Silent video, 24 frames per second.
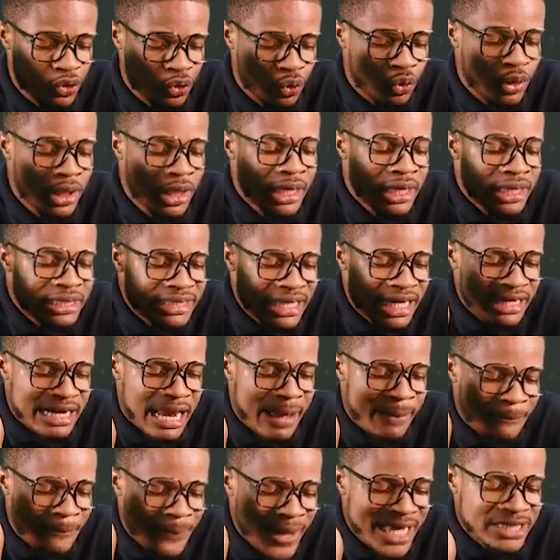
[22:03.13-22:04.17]
you. There
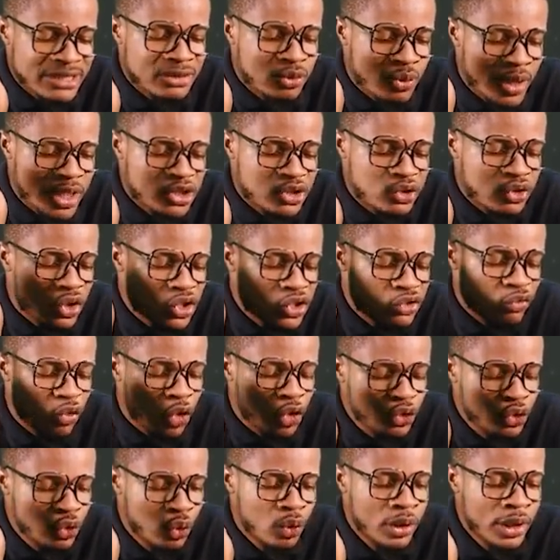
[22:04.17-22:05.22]
are past questions
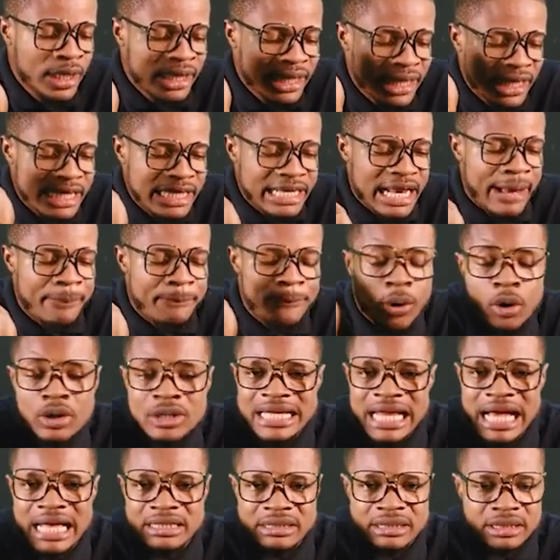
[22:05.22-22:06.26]
for you in
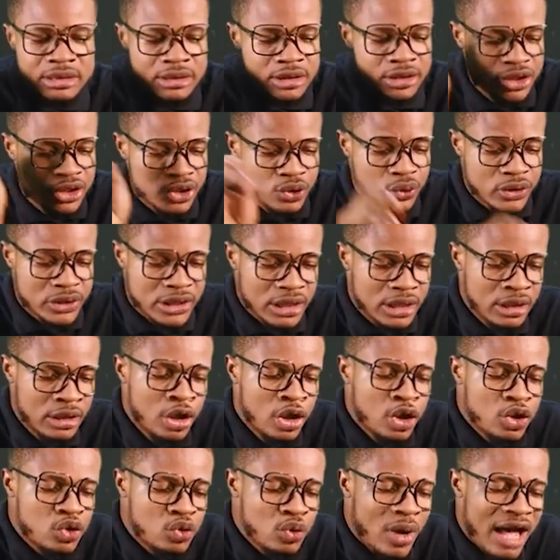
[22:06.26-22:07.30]
abundance. You see,
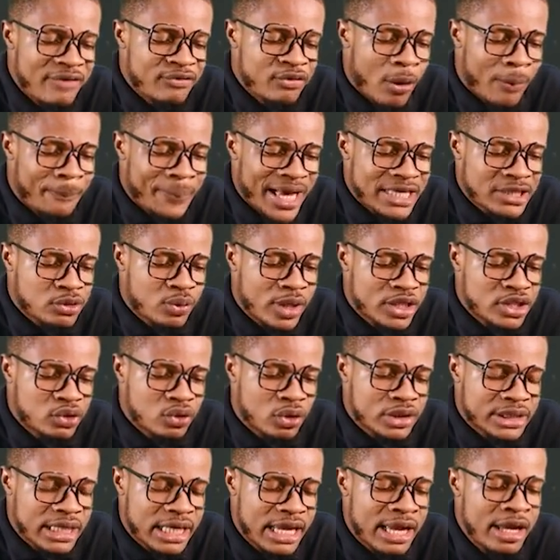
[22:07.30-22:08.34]
you have your past
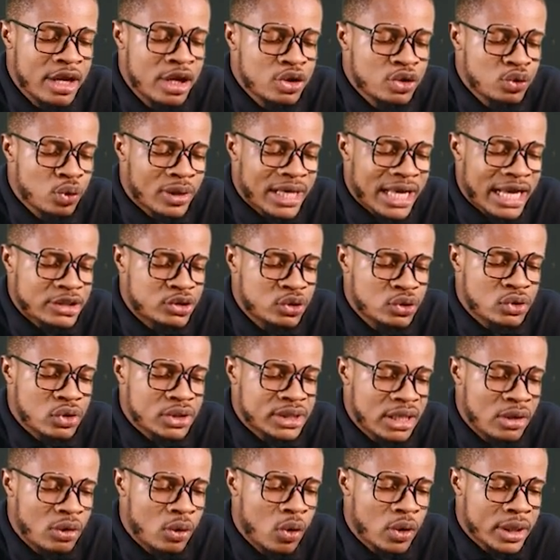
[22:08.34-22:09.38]
questions here. You can choose to
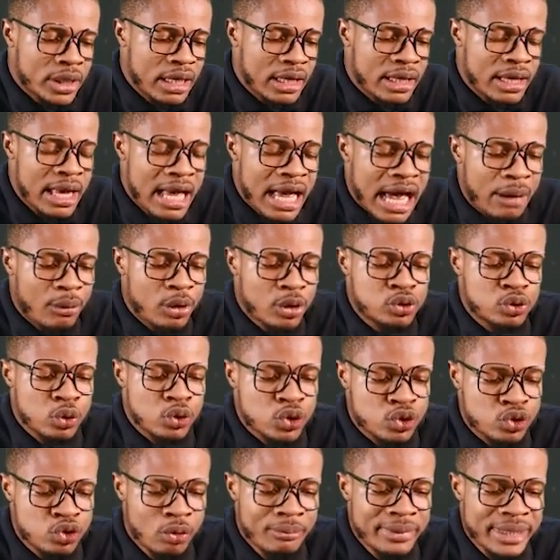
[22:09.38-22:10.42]
say, okay, I want to
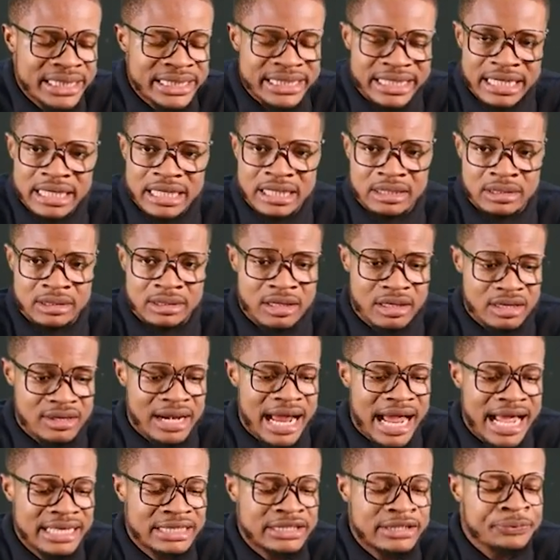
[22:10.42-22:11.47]
zoom it in,
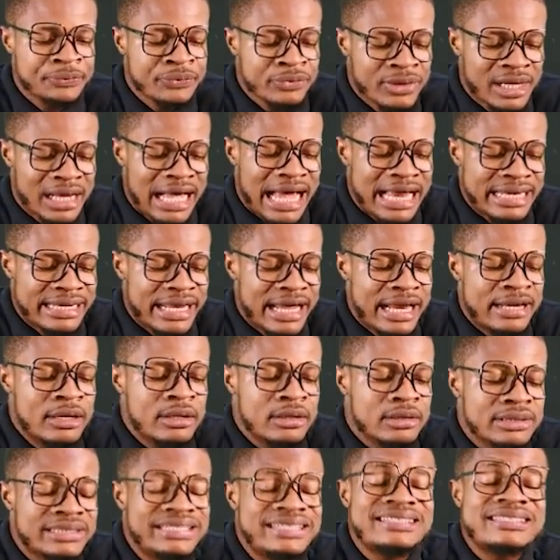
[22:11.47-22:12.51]
right? And
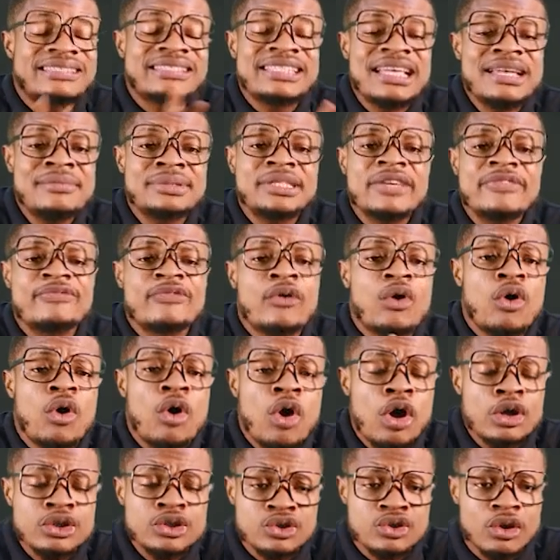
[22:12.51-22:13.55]
then the same thing for
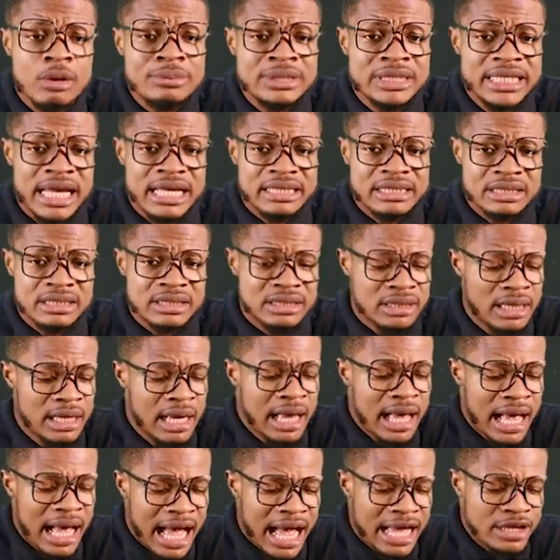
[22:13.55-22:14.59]
all subjects.
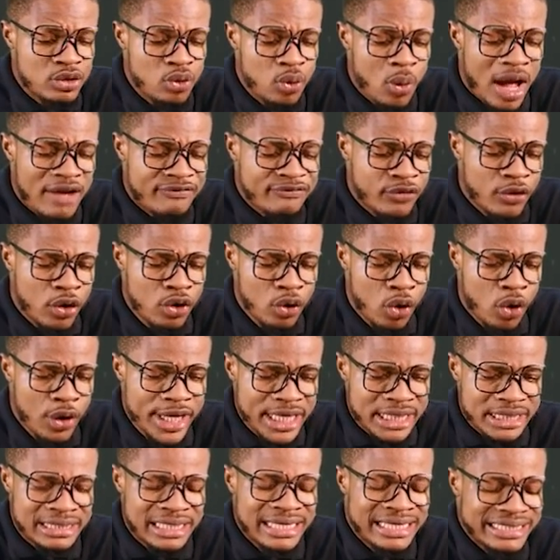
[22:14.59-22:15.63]
And you are
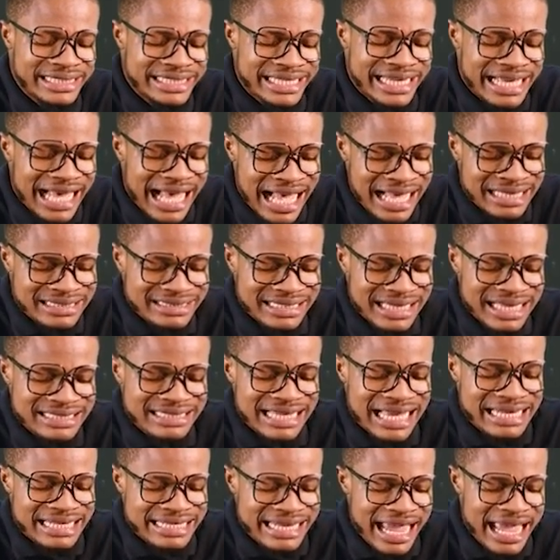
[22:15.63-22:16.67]
following. The answers
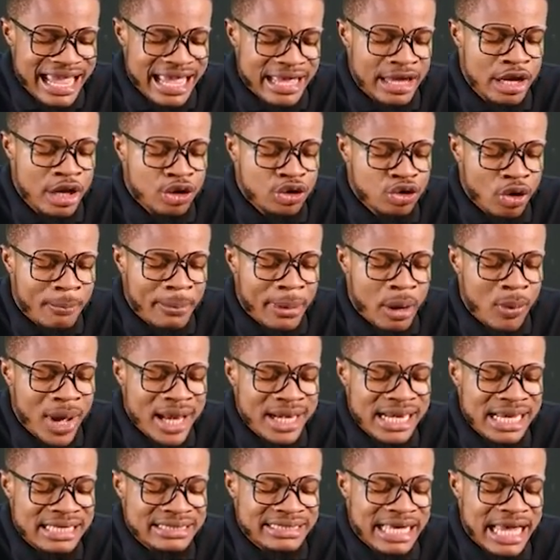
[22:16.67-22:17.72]
are there. Number
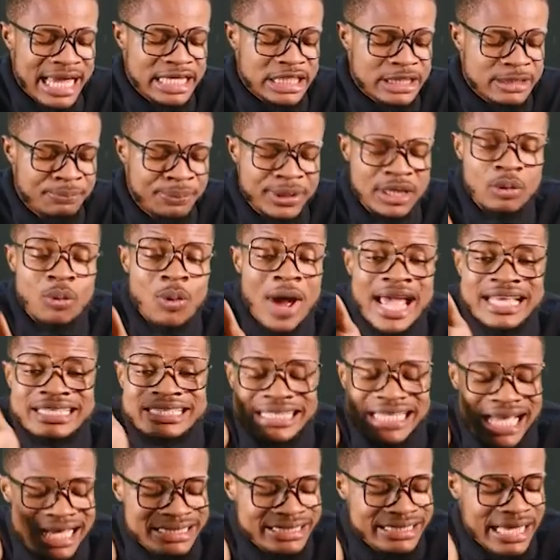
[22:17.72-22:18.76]
1 answer is B. Why is
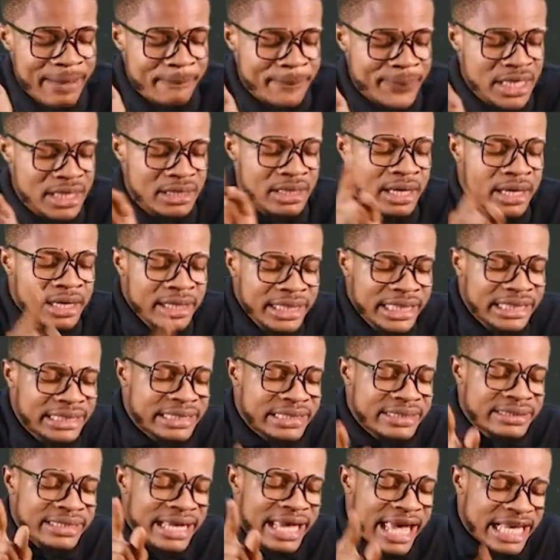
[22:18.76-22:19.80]
the answer B? It
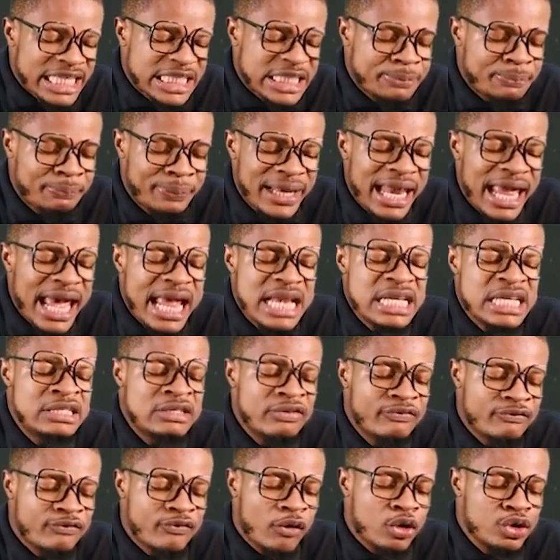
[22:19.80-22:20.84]
is explained
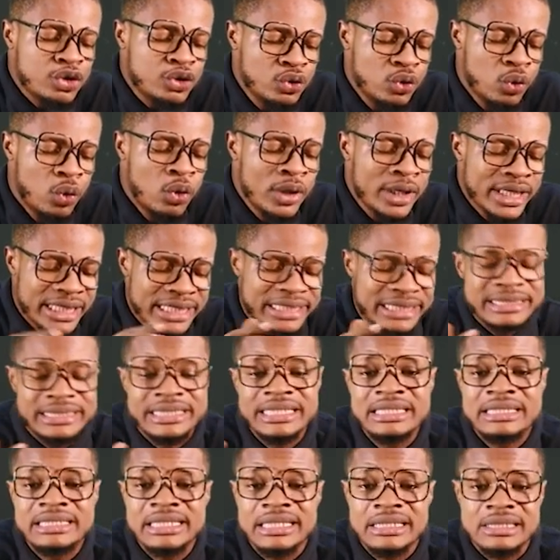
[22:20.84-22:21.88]
for you in
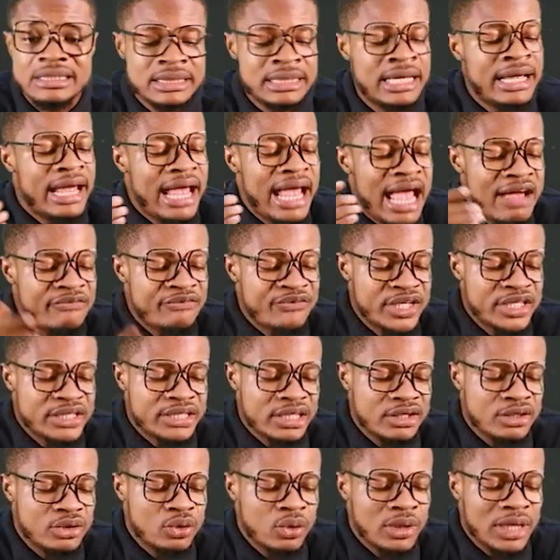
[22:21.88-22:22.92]
details. Every
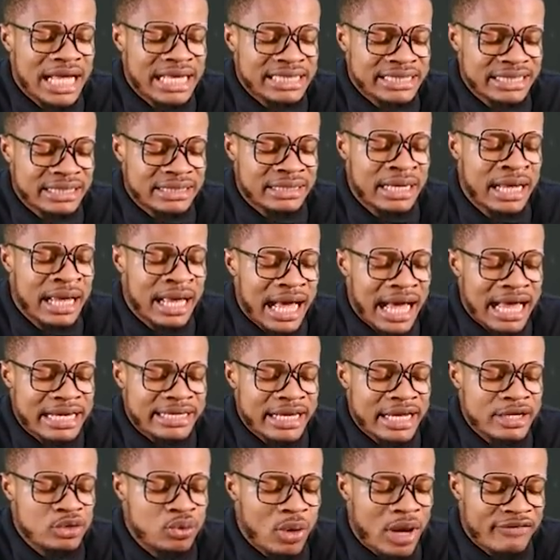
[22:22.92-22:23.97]
singular thing. And
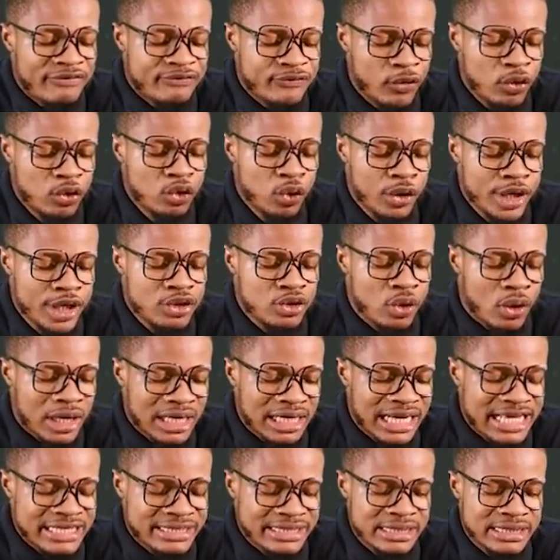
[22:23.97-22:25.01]
then you are following your
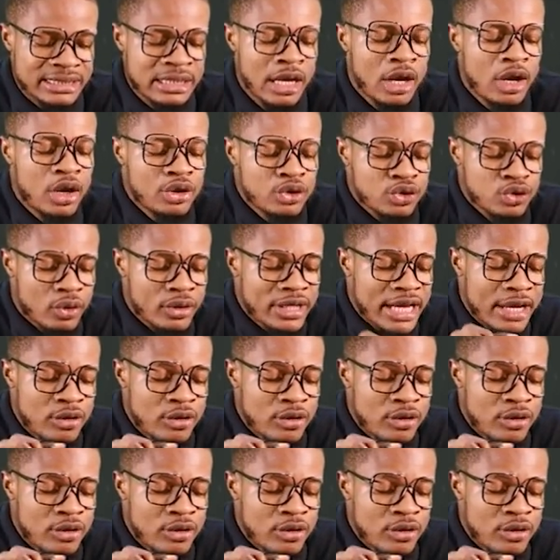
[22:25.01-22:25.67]
classes. You